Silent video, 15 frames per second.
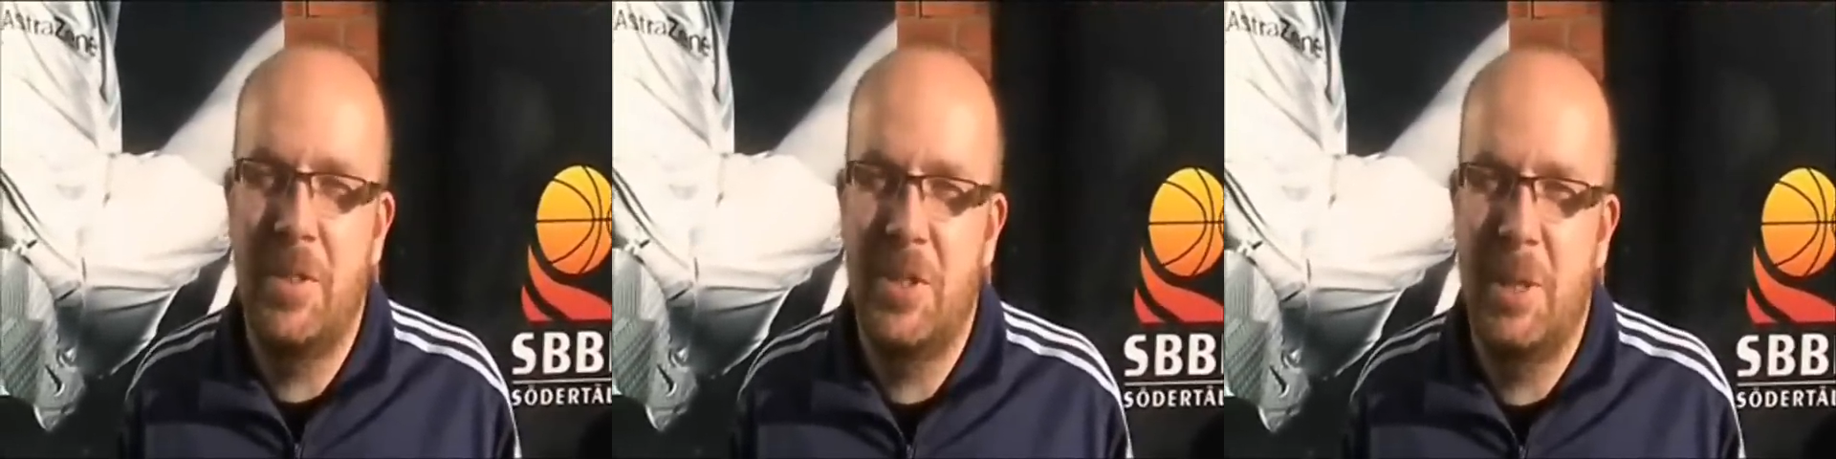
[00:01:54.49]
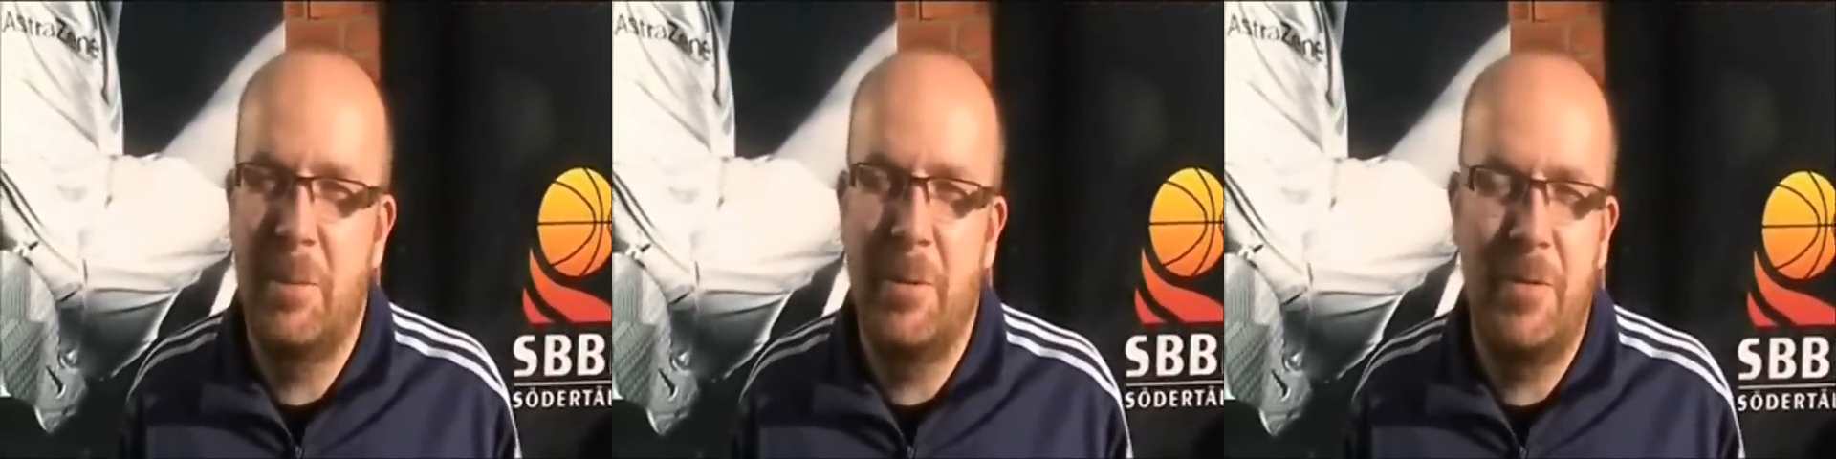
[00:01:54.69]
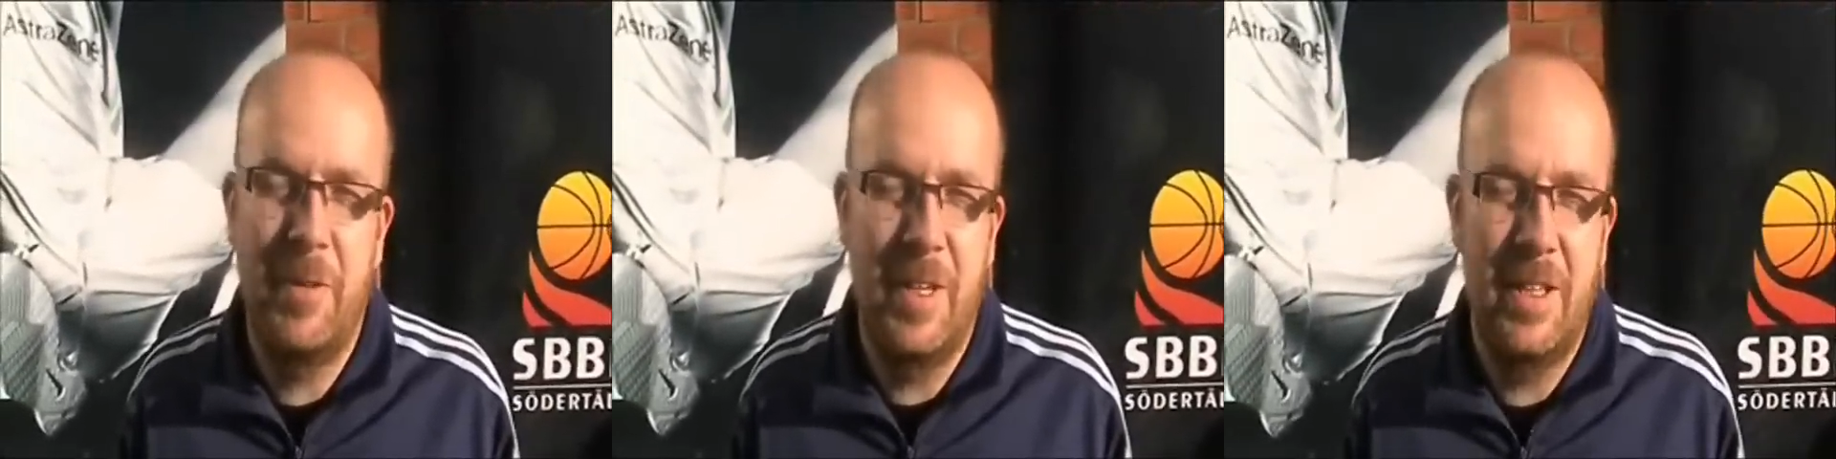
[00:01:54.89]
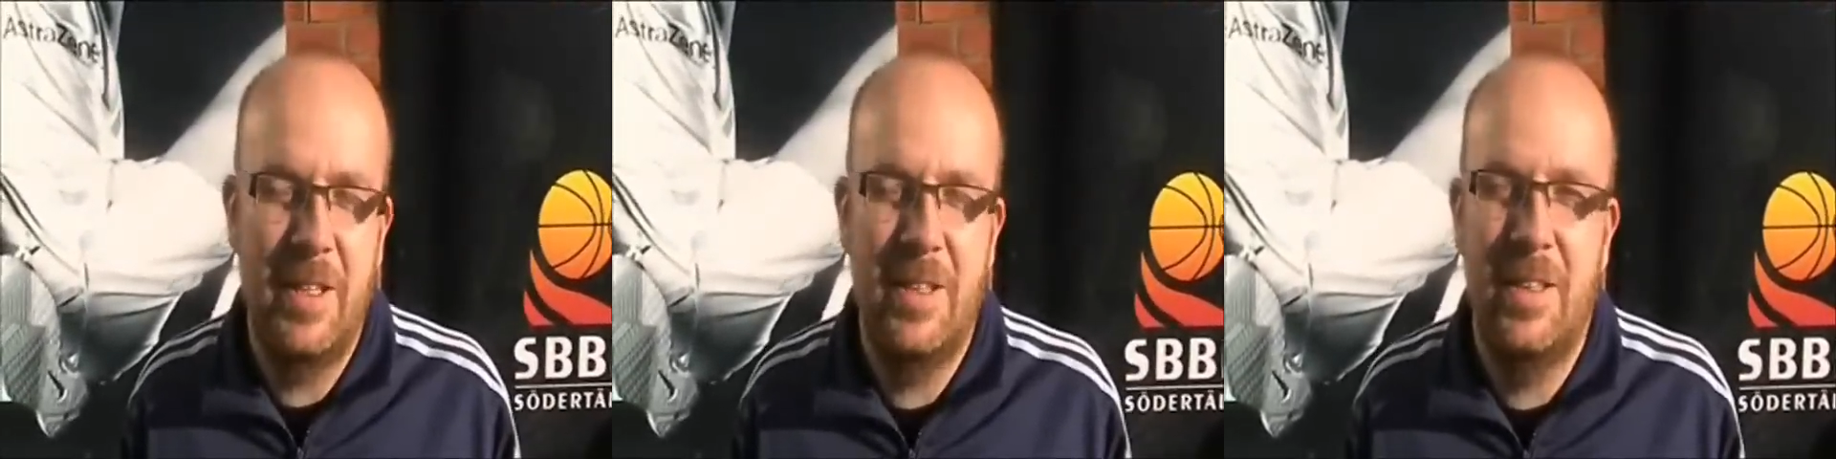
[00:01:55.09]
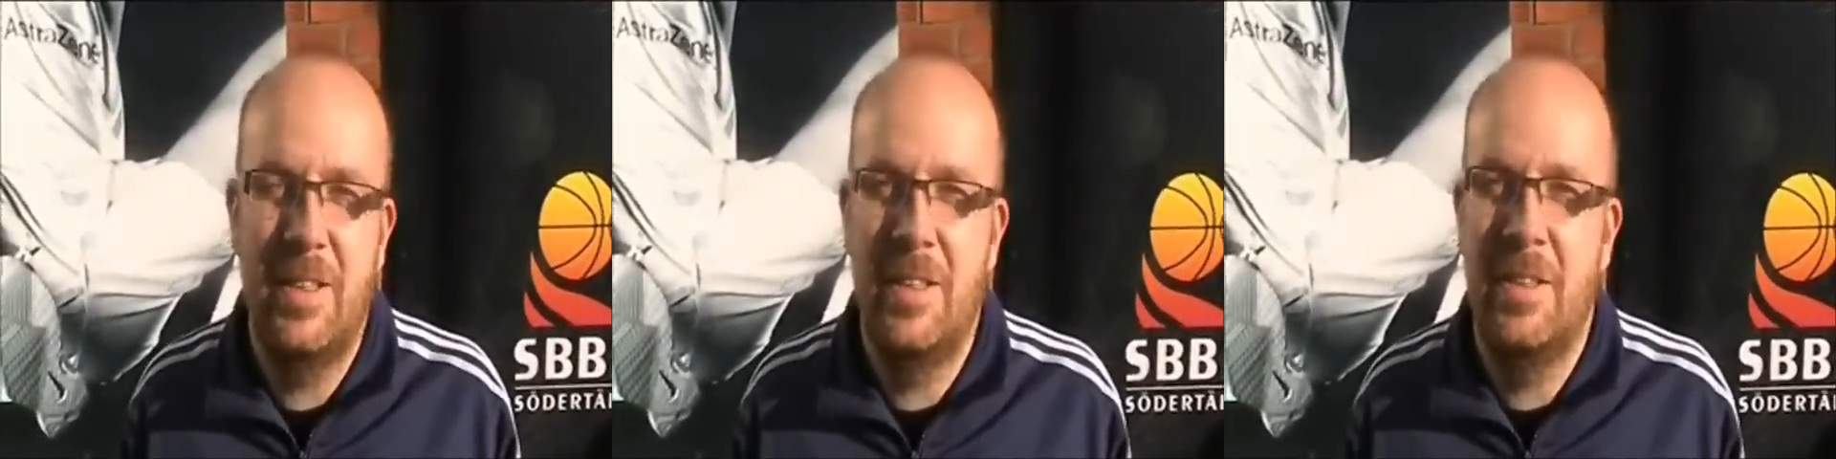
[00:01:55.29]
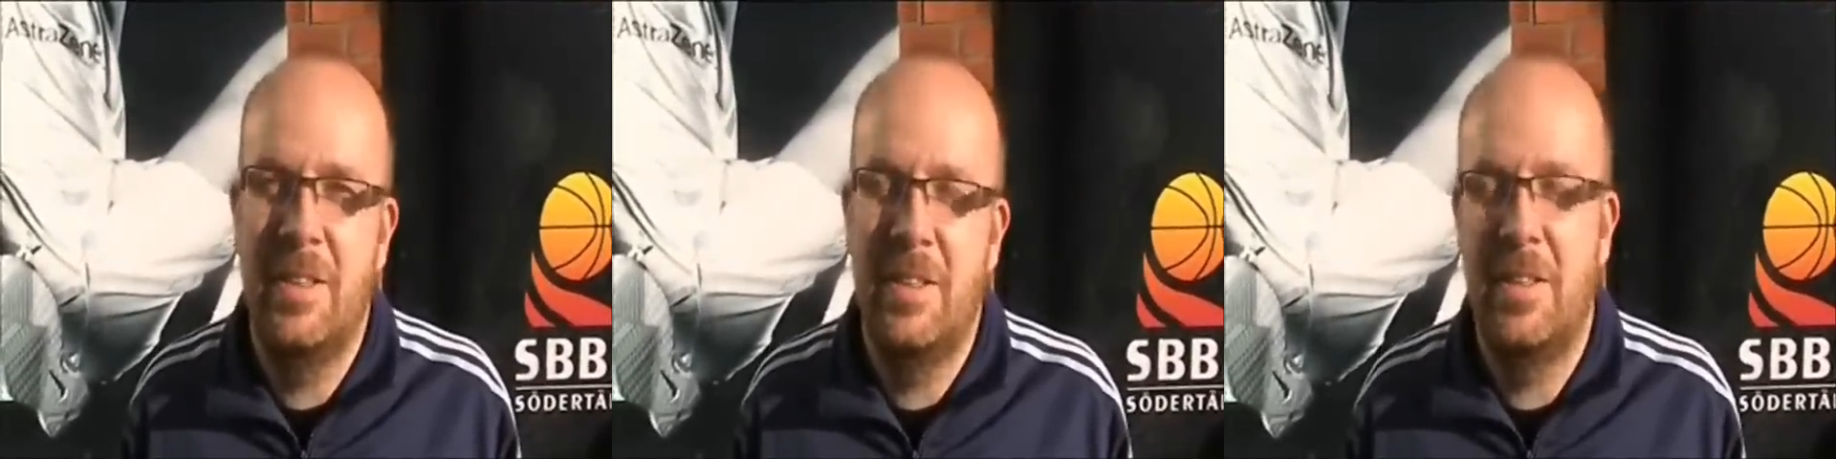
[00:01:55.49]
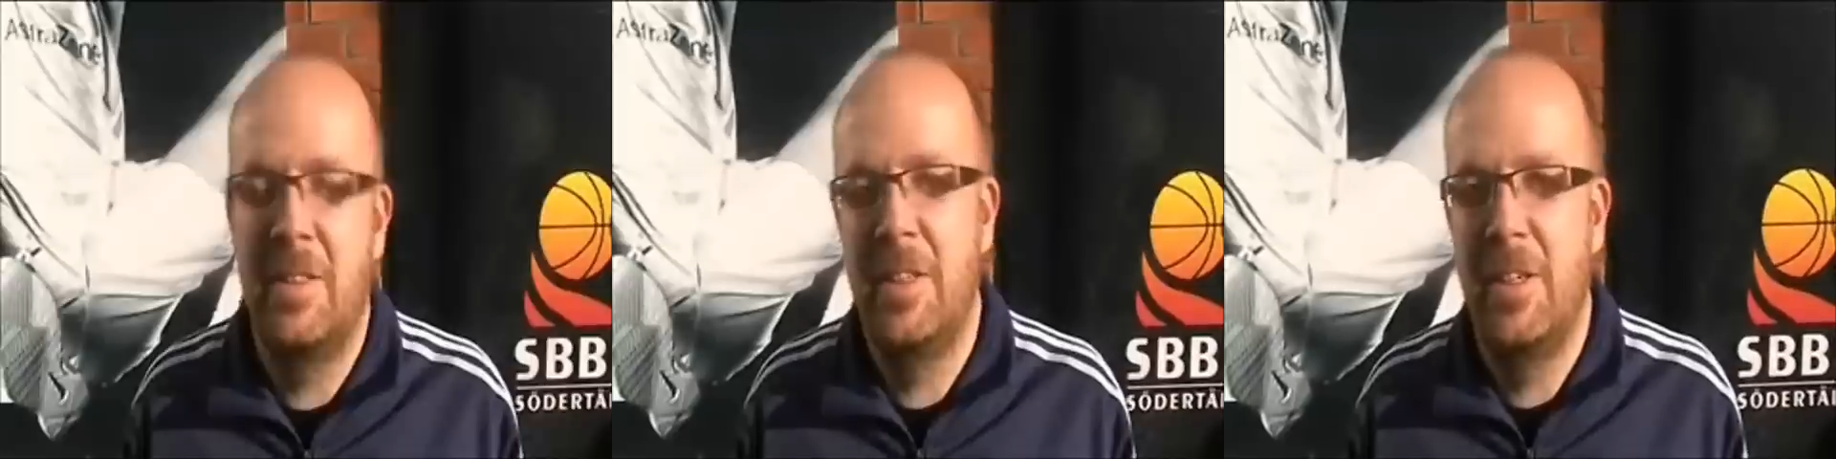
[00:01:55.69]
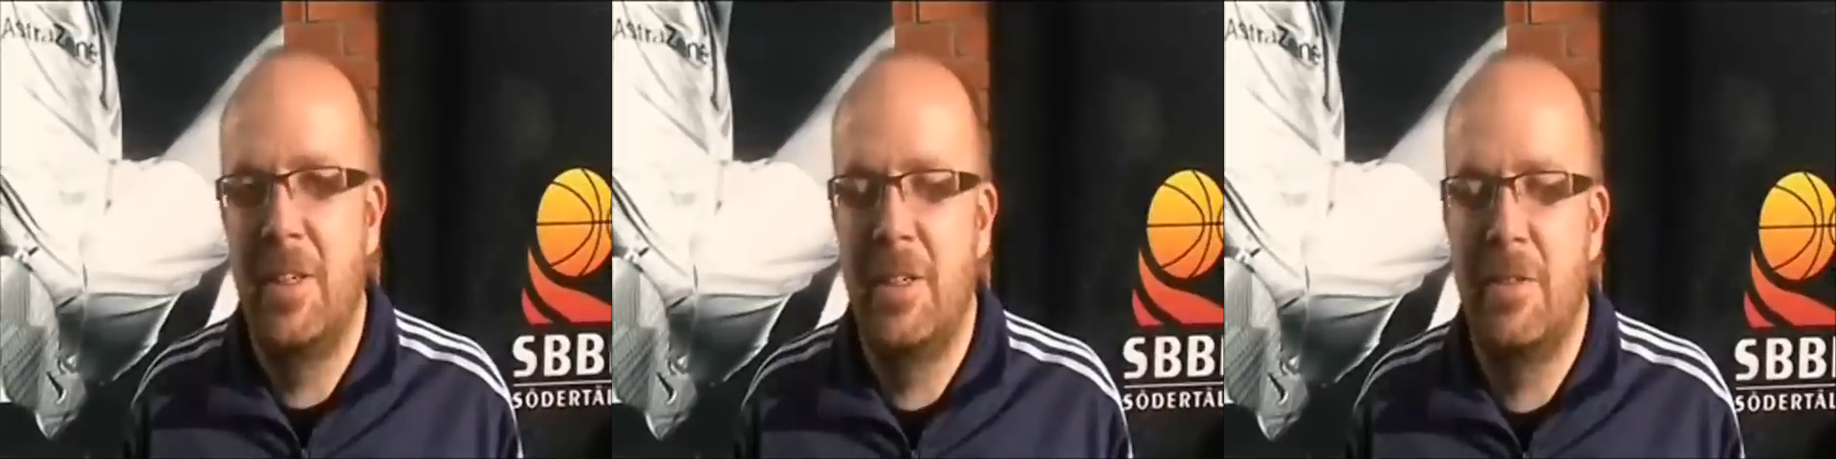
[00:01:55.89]
semi-final and
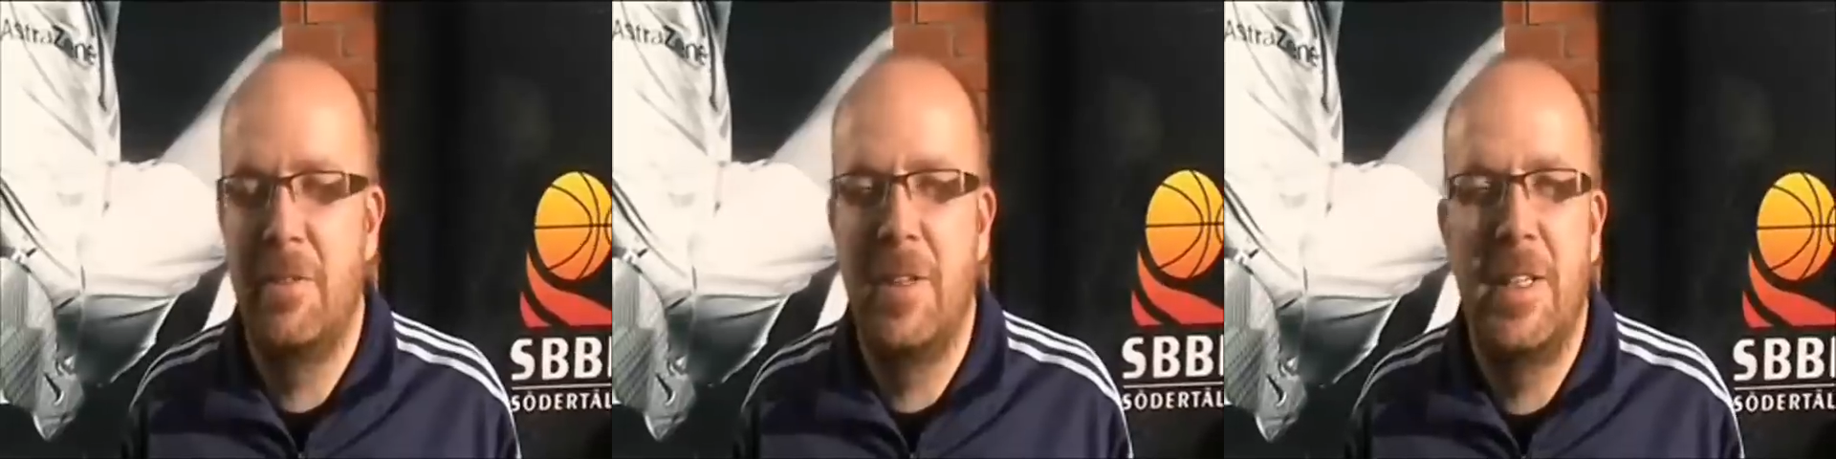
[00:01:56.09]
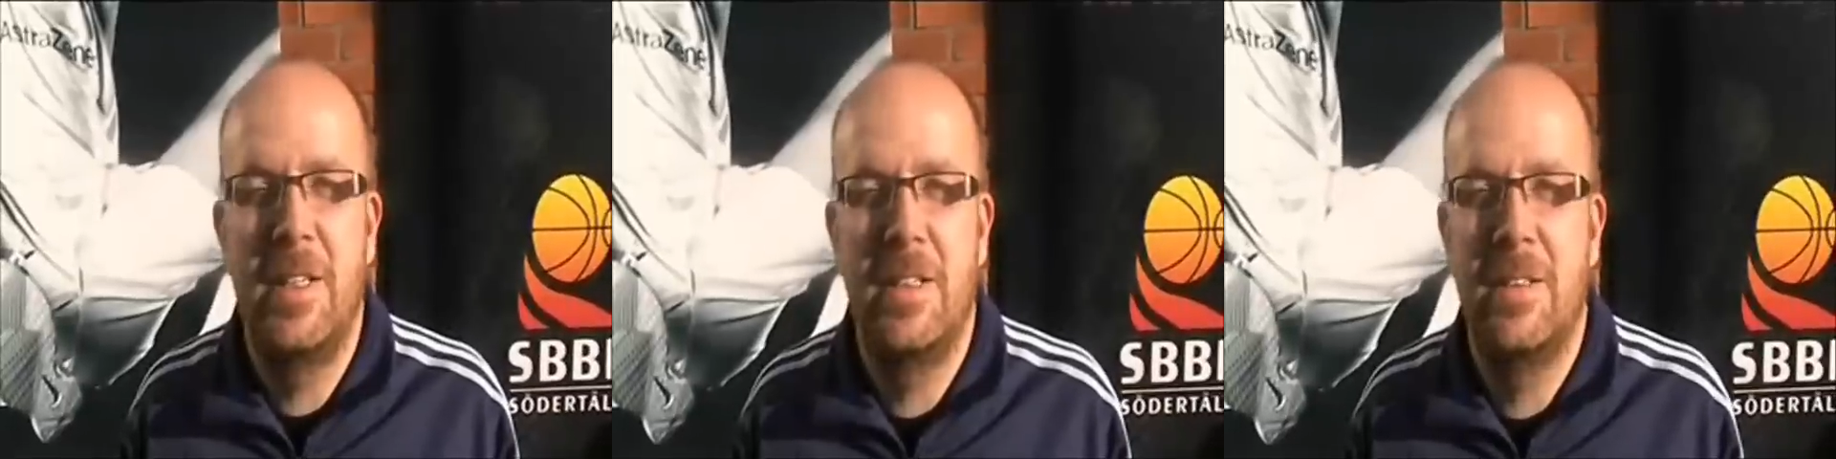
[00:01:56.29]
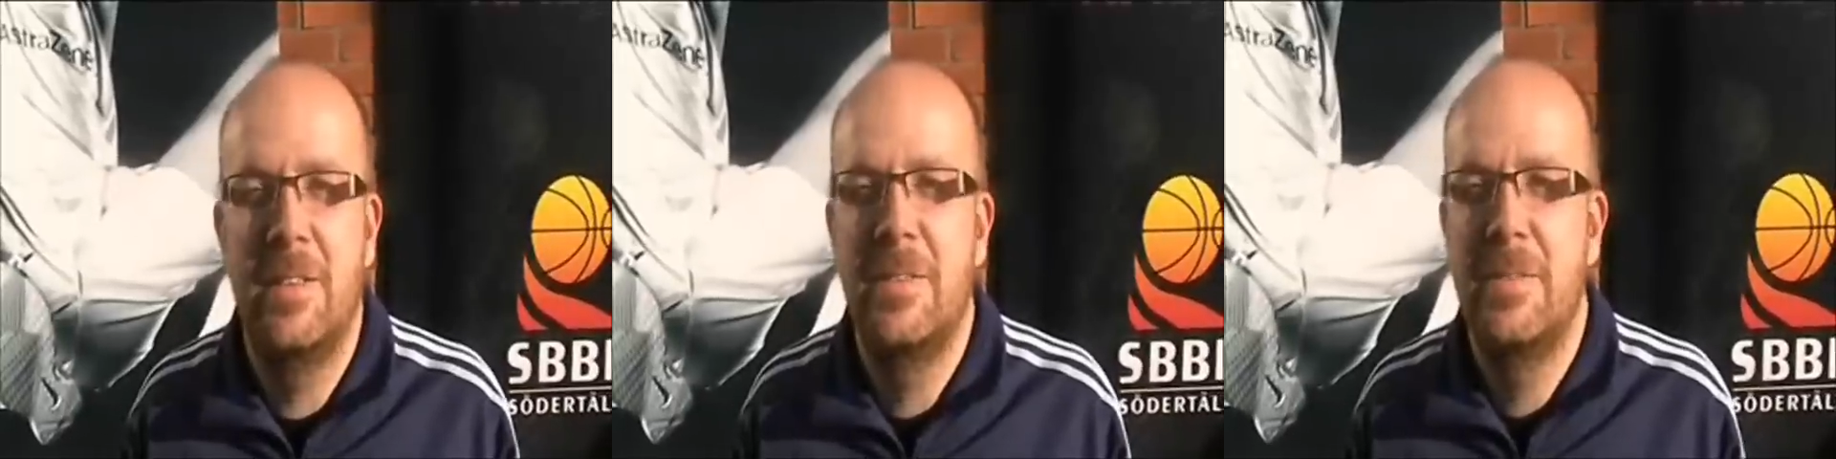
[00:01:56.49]
here in the final.